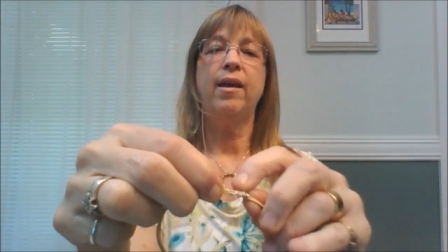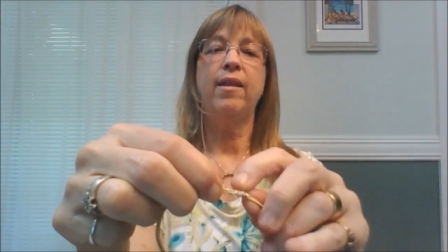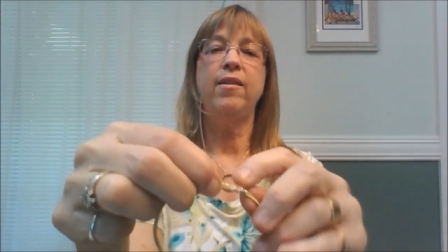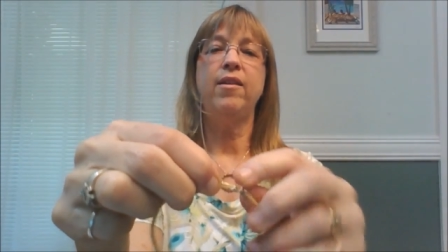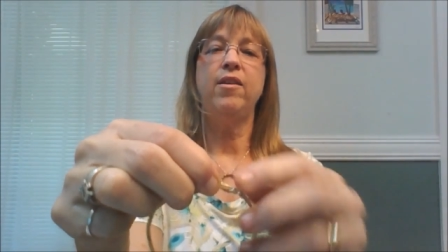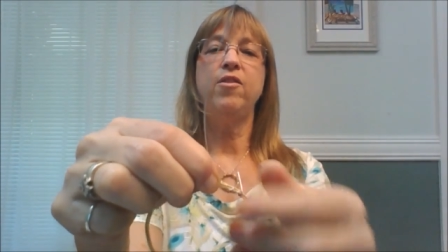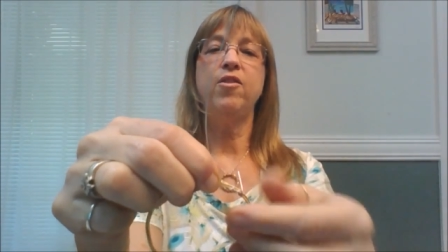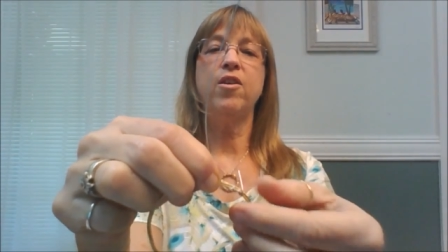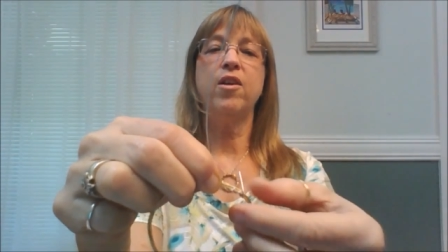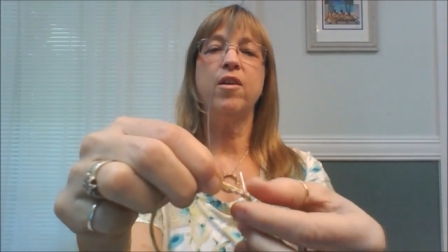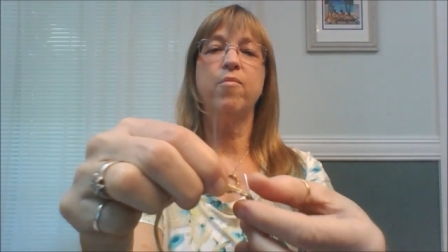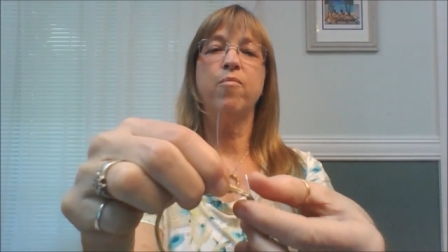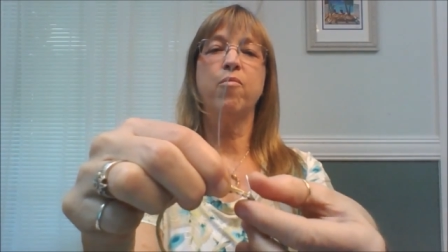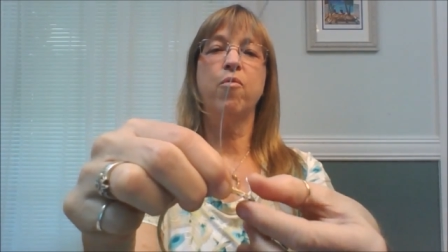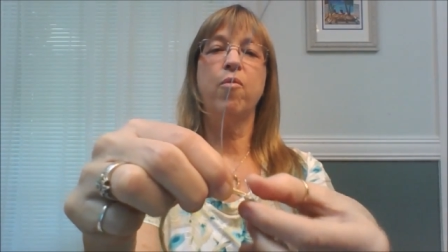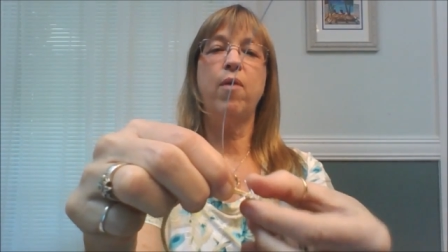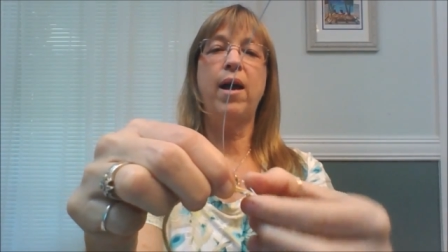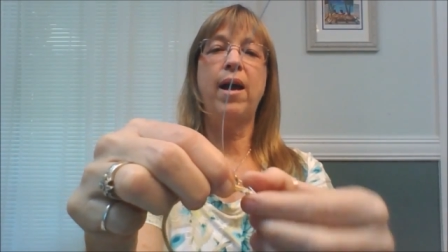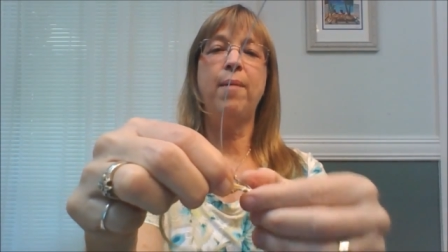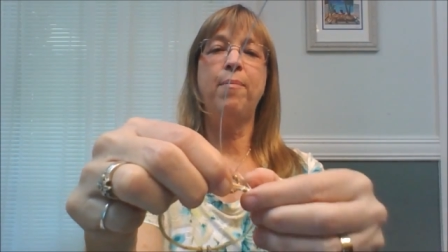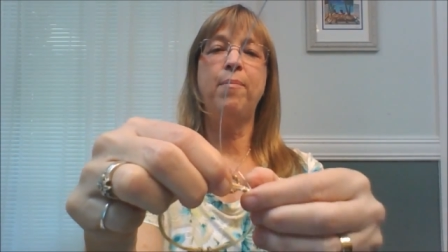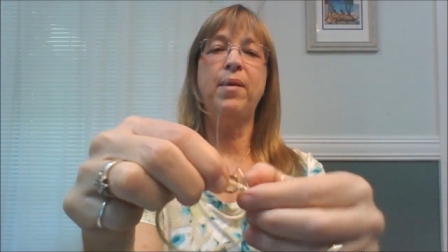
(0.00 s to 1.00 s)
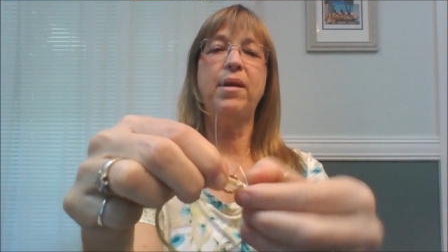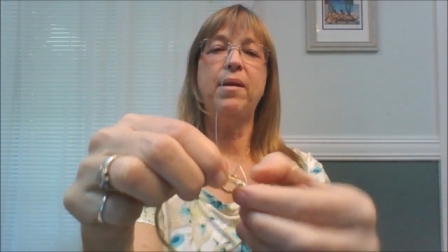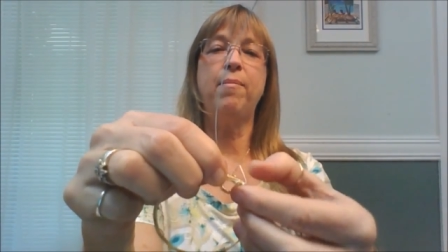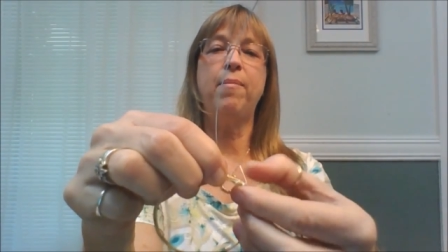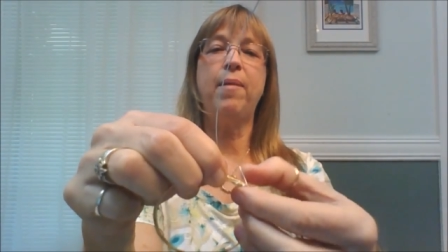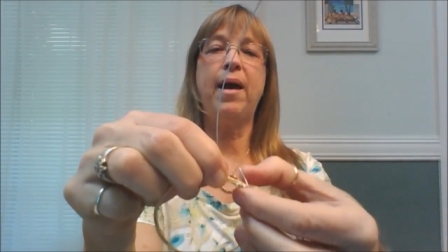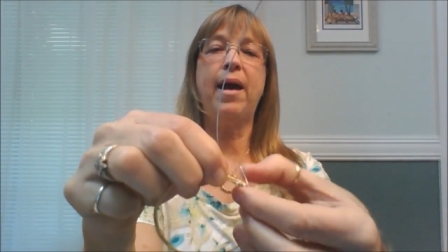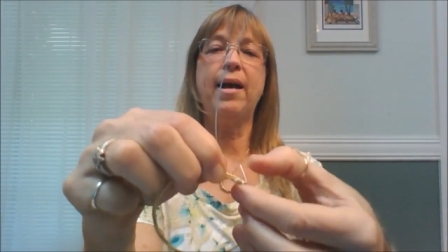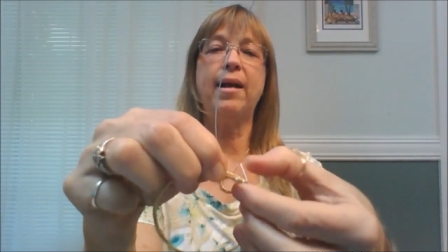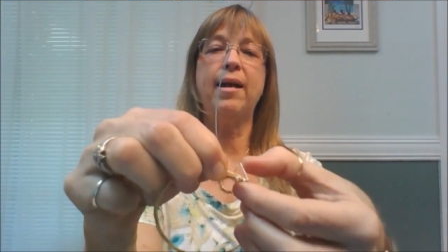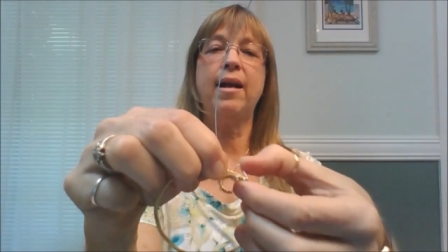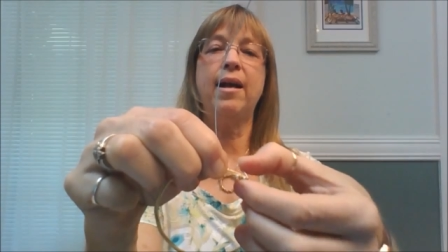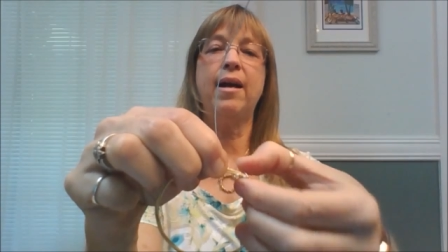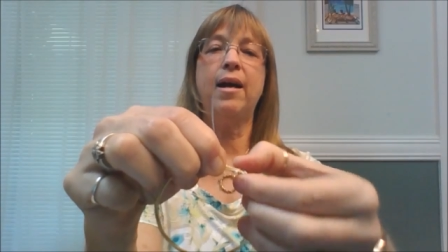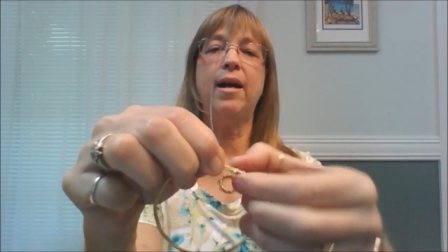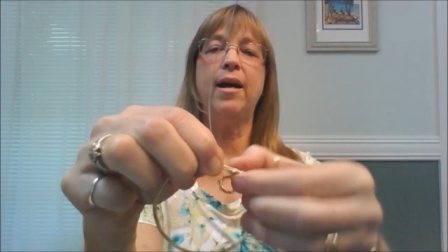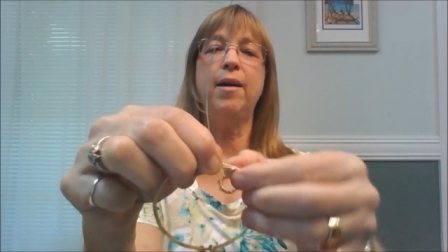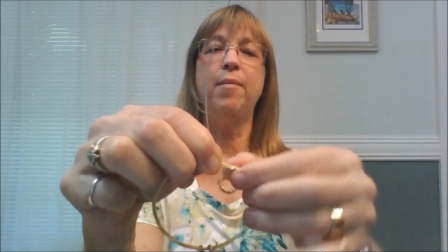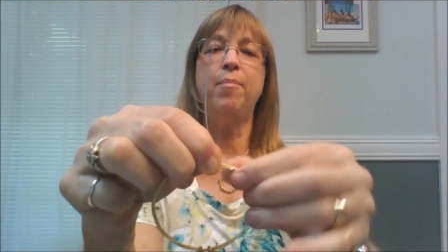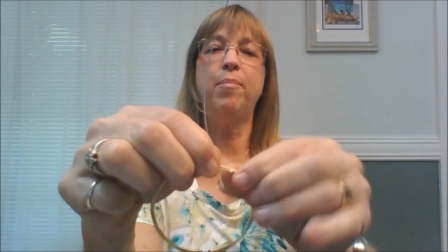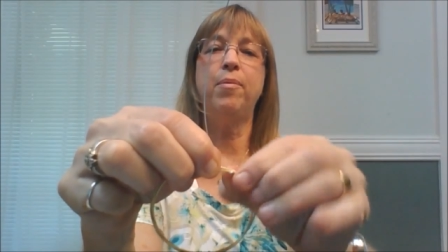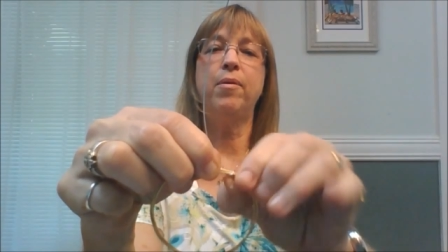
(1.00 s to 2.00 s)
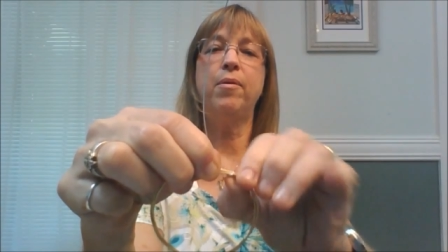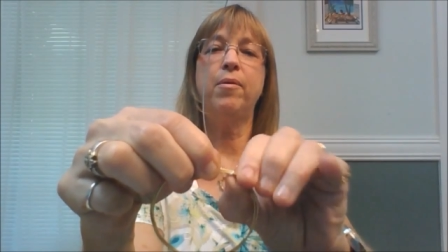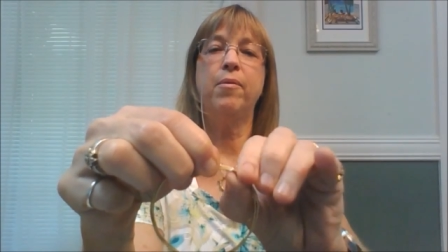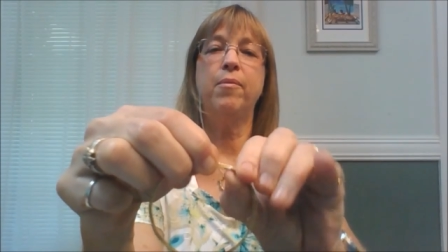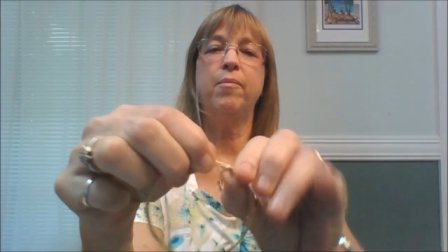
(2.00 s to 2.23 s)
And then you come wrapping back up.